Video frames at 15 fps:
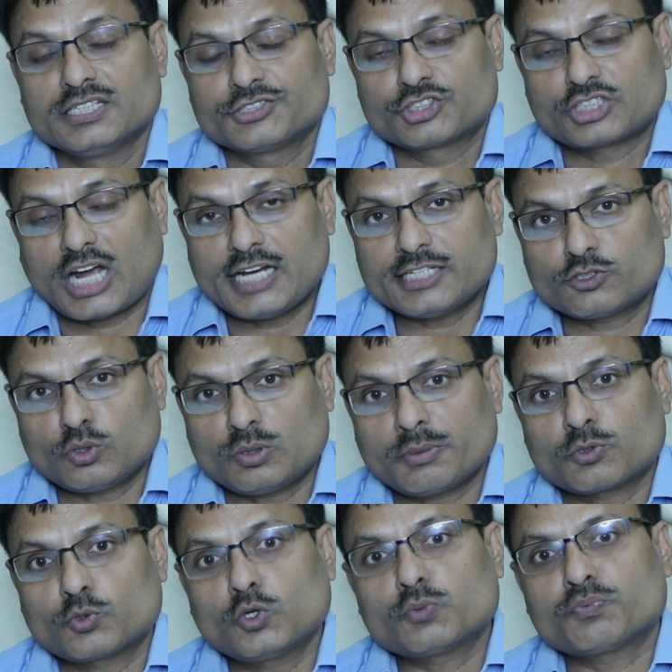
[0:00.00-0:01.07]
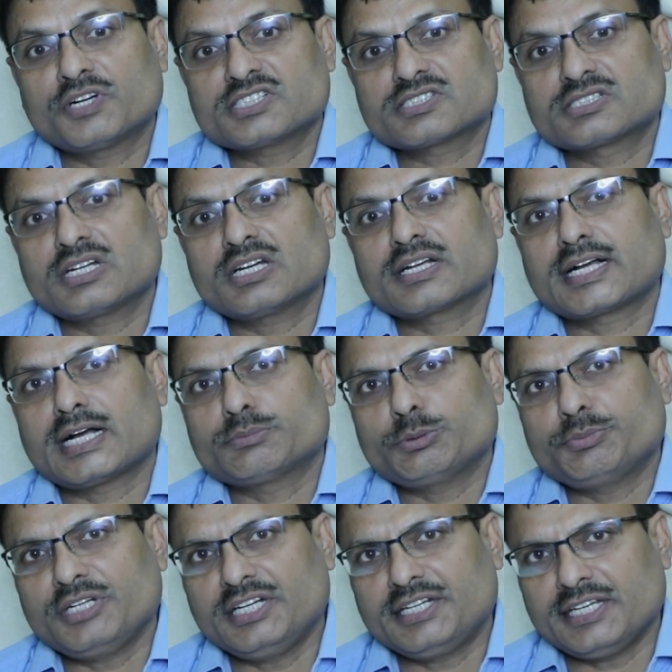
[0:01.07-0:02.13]
Child should have good functional
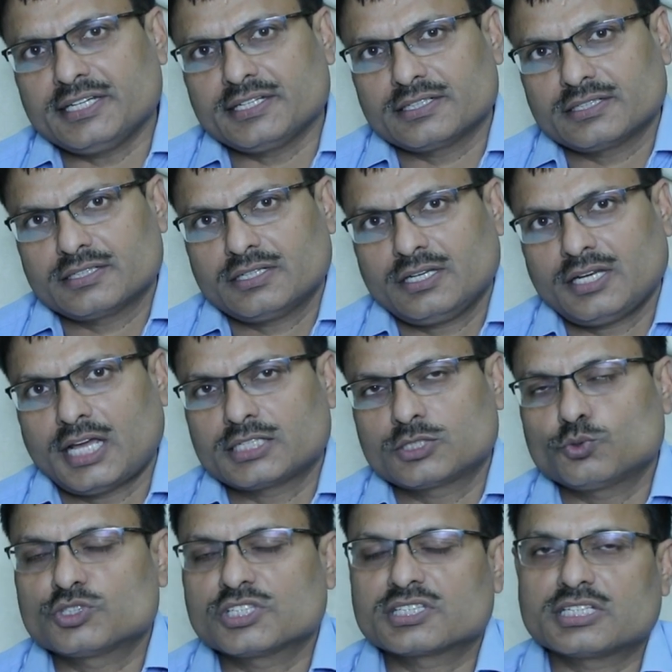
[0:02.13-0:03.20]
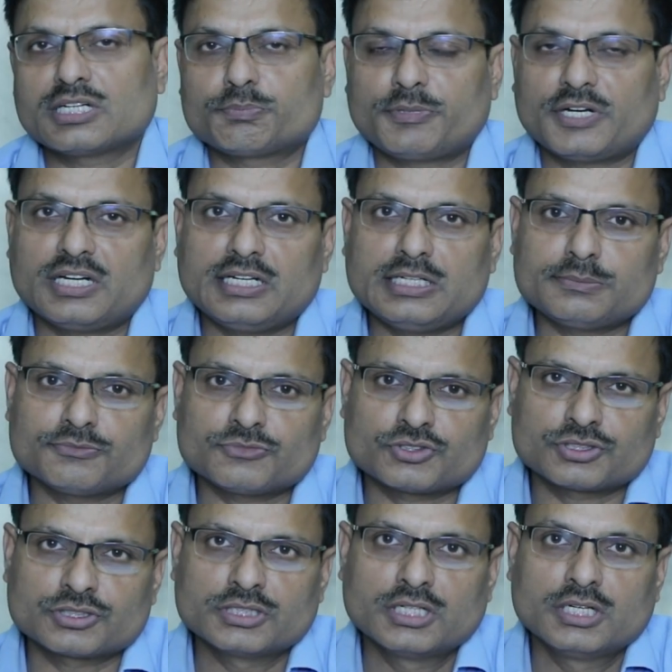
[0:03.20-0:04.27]
capability, like using the upper
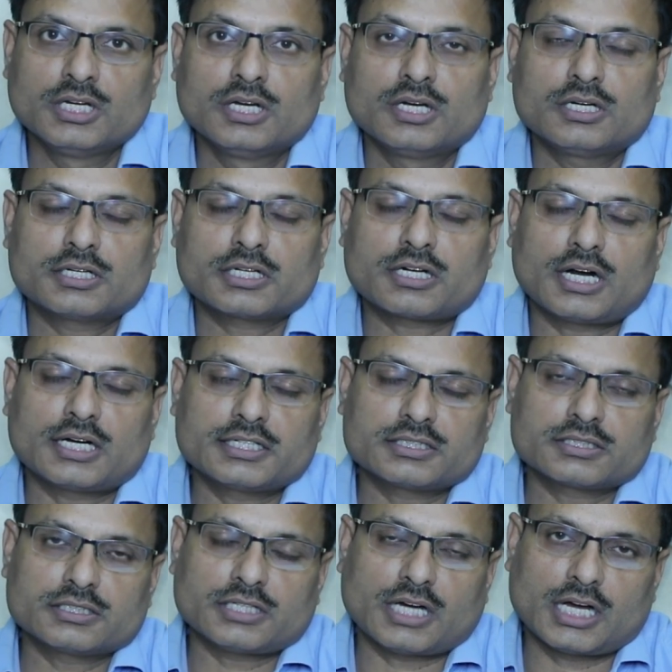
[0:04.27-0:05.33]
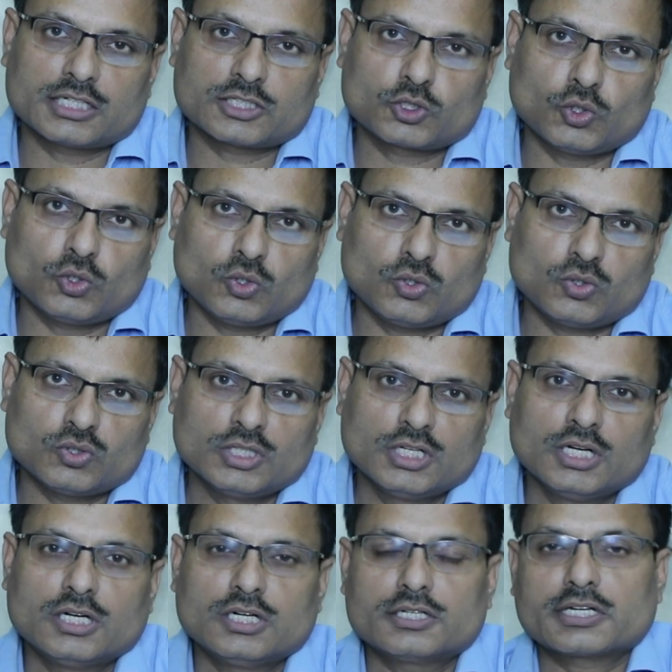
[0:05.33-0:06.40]
limbs, regarding the IQ,
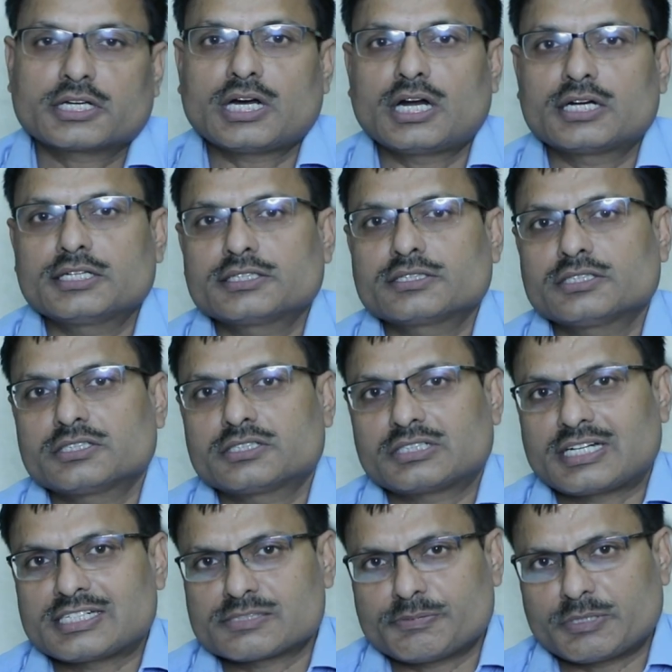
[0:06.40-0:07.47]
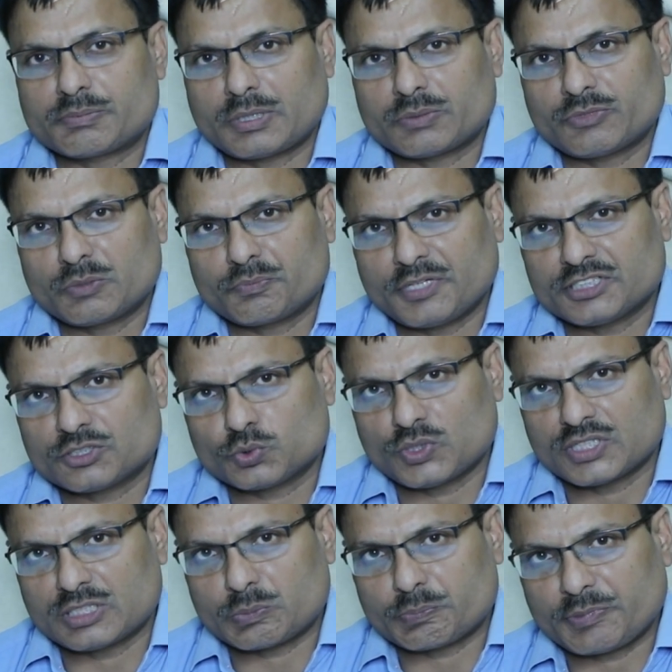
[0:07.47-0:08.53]
regarding the transfer from one place to
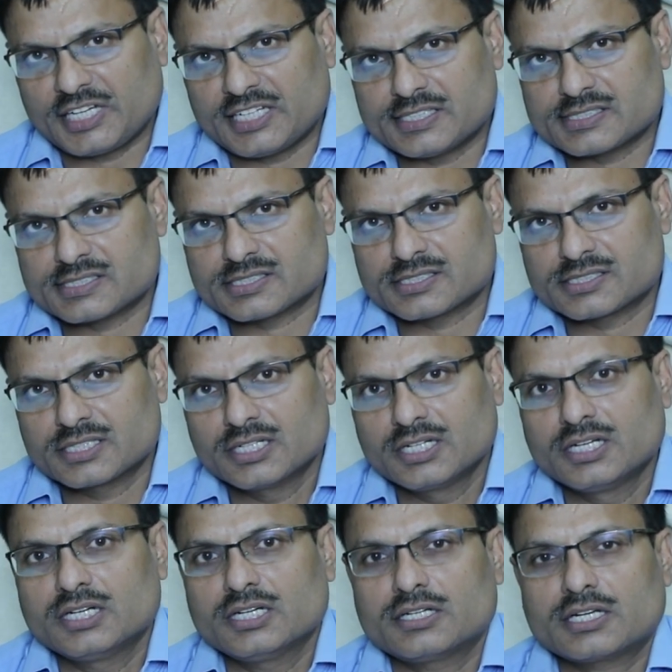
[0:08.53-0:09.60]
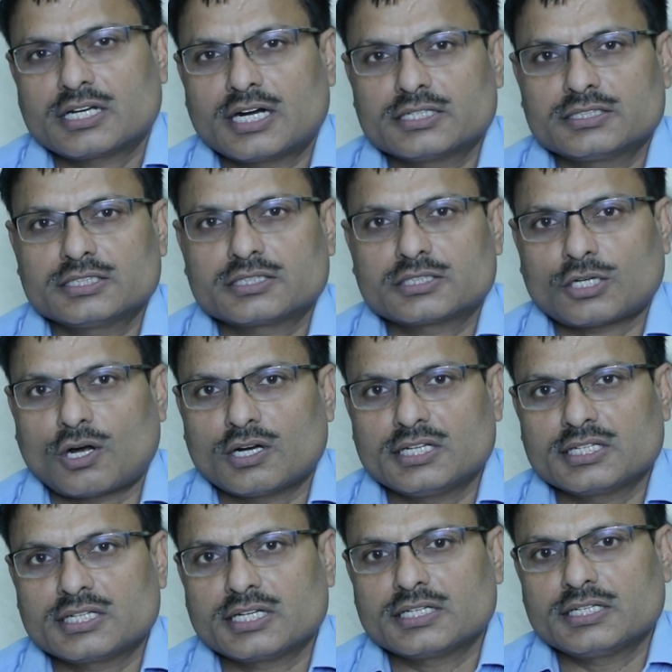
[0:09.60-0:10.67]
other place, regarding
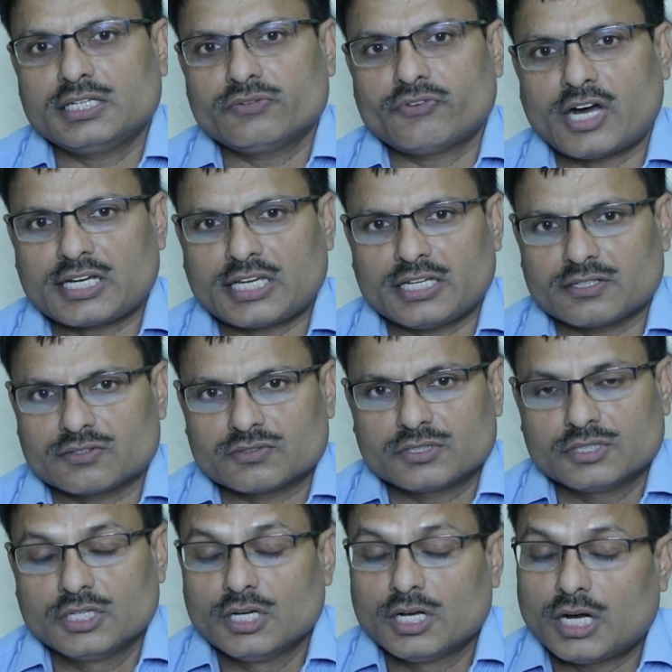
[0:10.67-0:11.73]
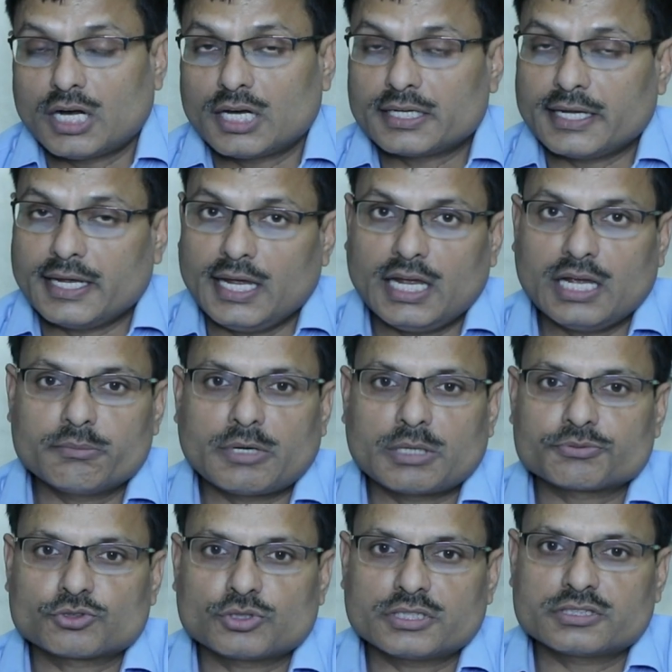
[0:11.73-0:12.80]
crawling and knee walking. And aim
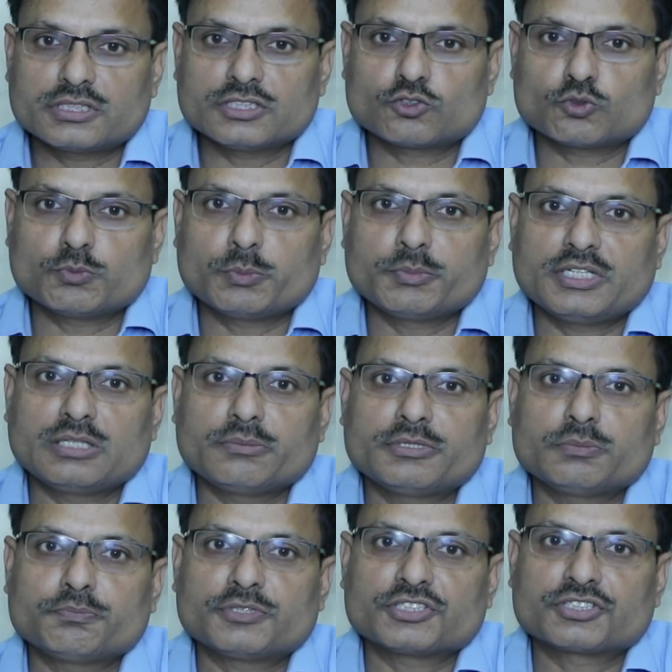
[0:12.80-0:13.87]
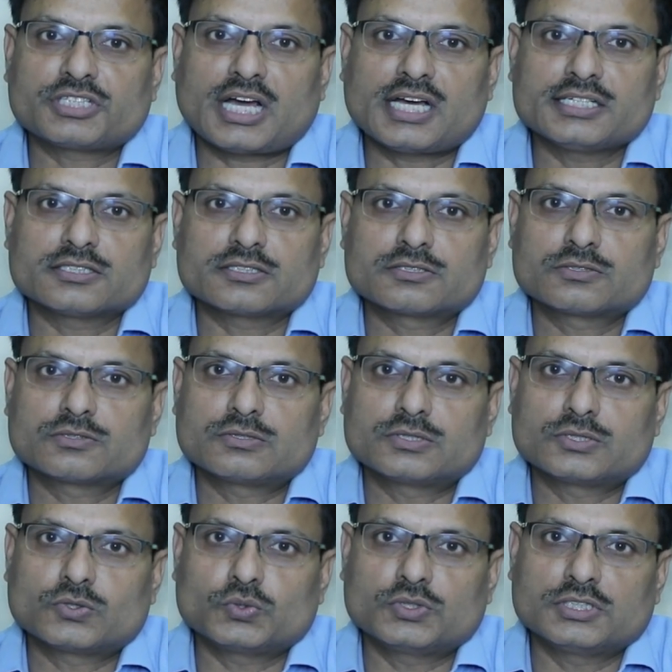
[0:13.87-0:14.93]
of surgery should be very precise
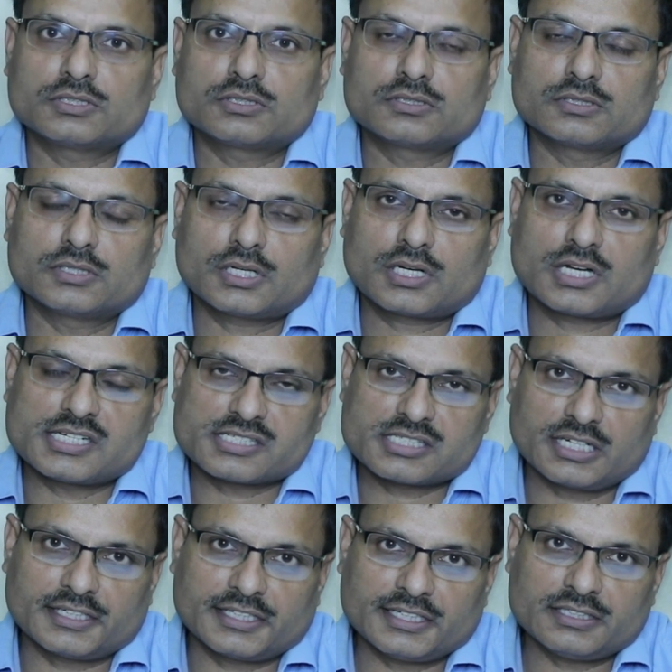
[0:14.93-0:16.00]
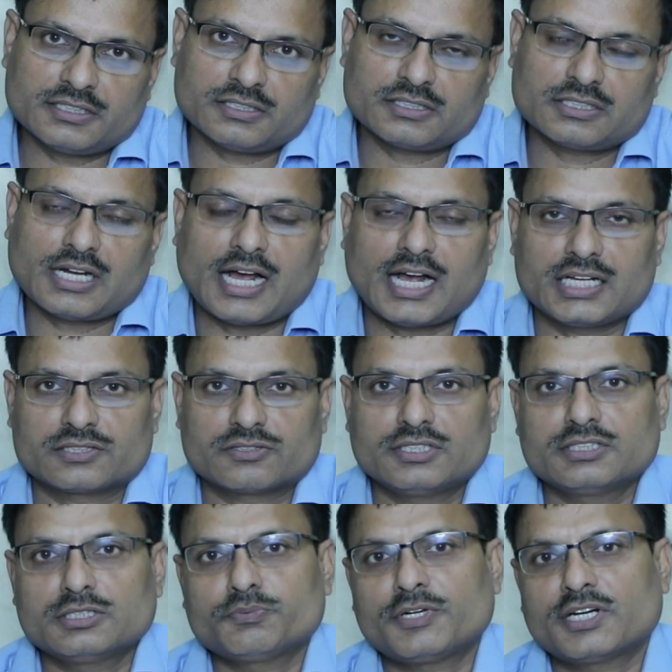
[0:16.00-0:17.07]
to the consultant as
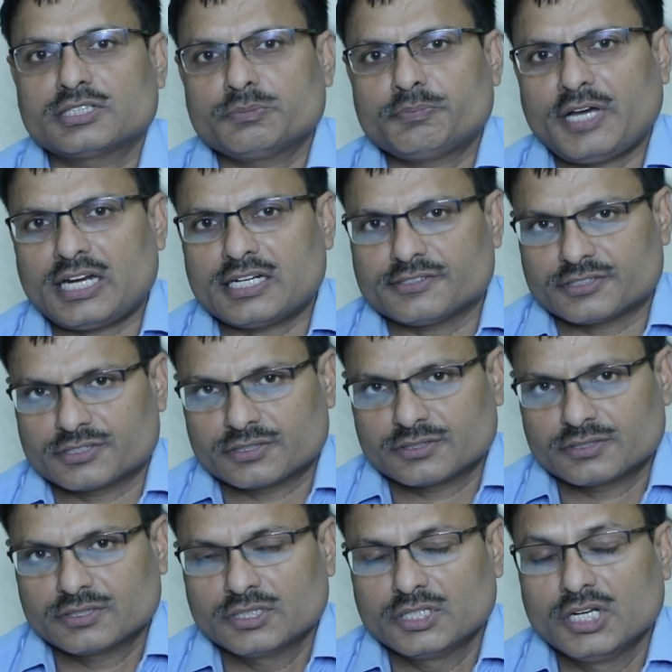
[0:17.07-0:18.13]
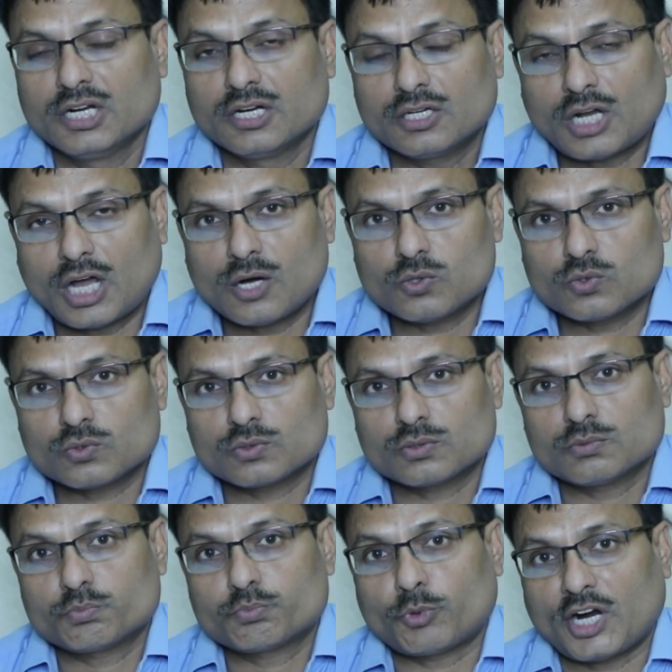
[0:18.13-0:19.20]
well as for the parents. Now,
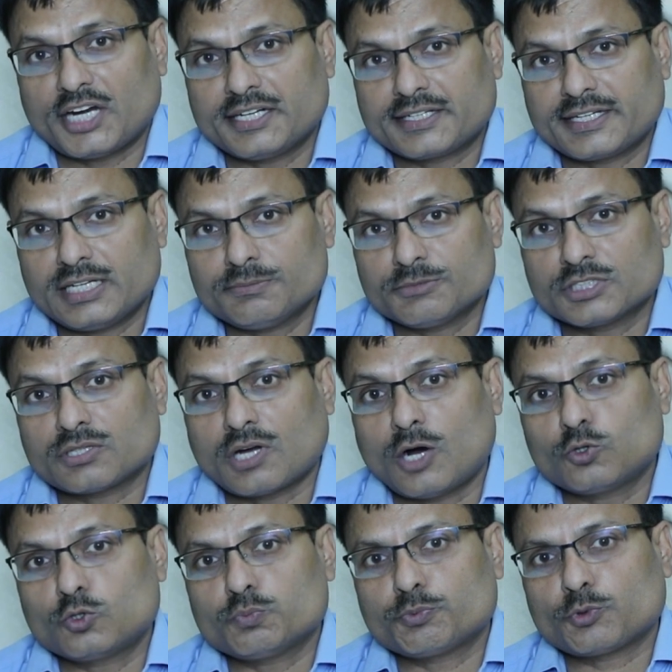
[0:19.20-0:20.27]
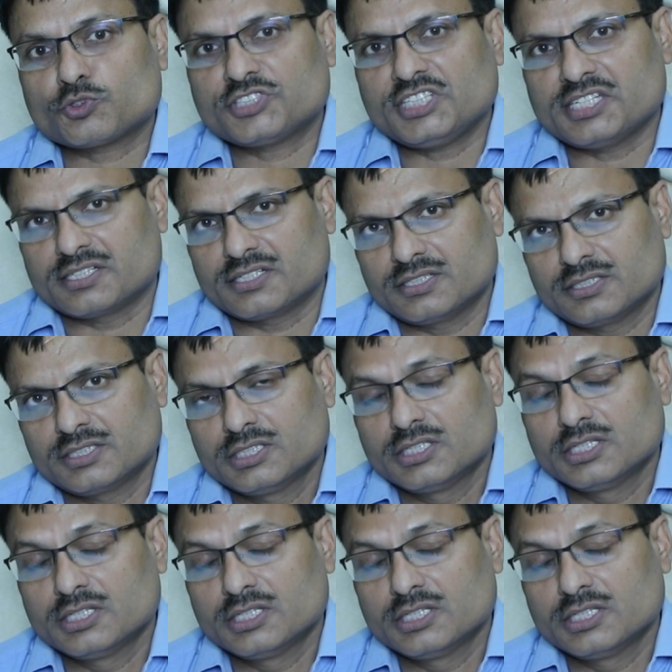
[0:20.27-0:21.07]
point came that how to proceed.